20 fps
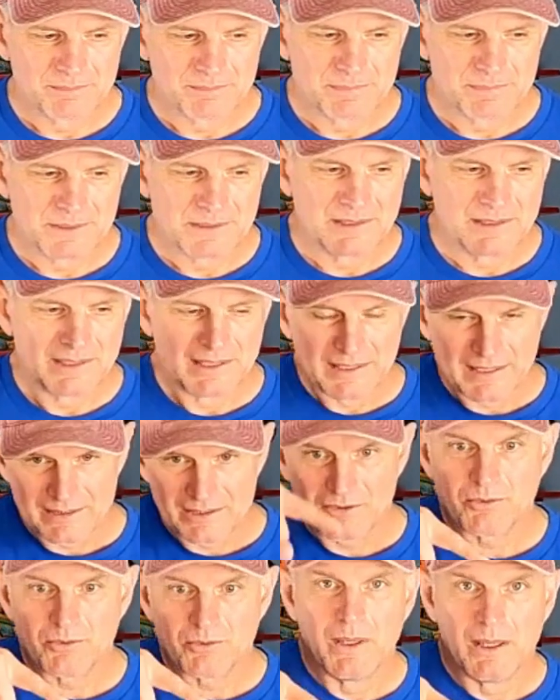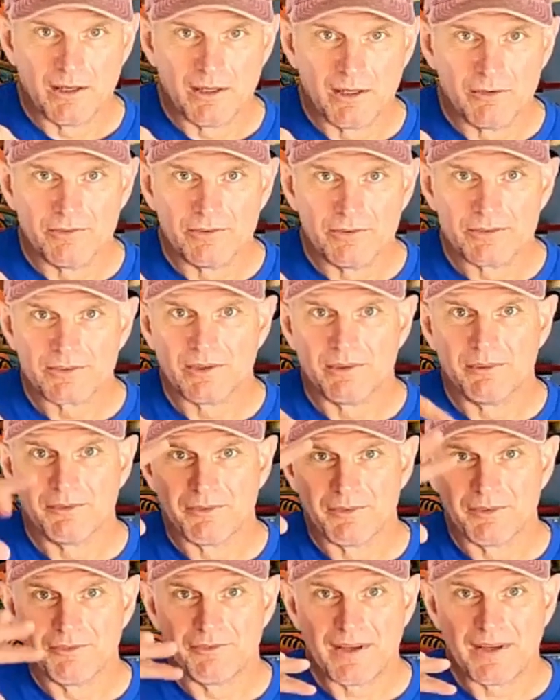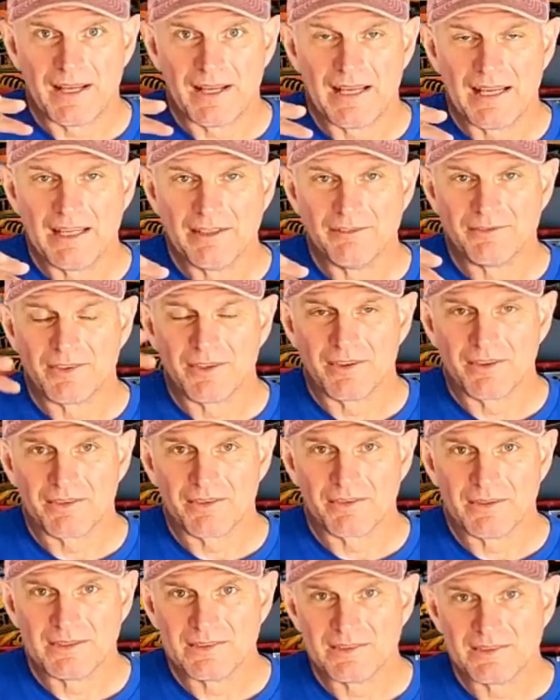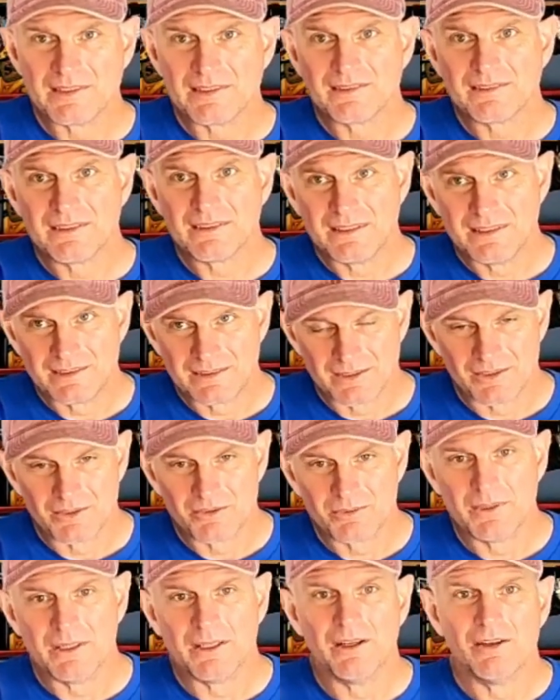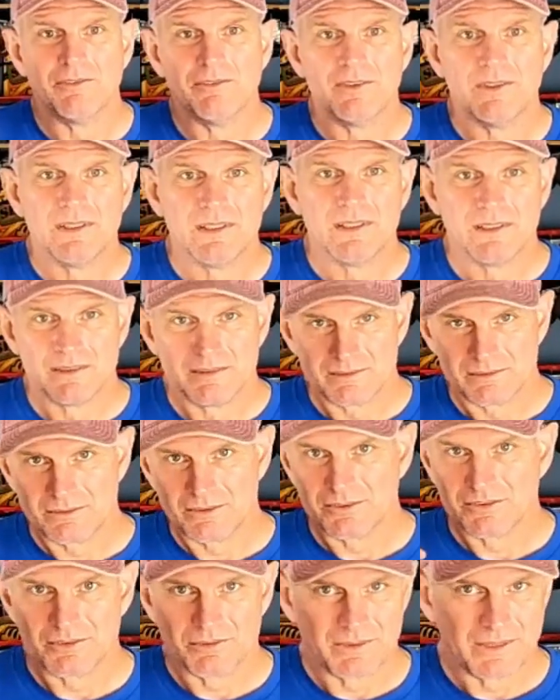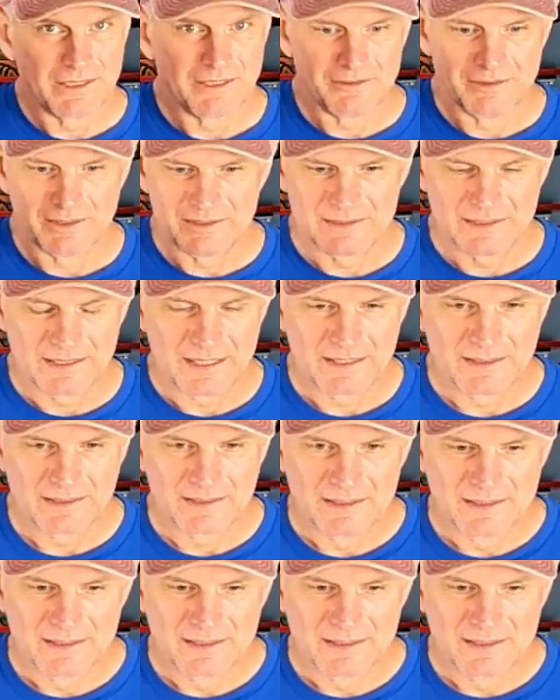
But then I got the 12. So I went from the 5 to the 360 to the 12, just to reiterate that.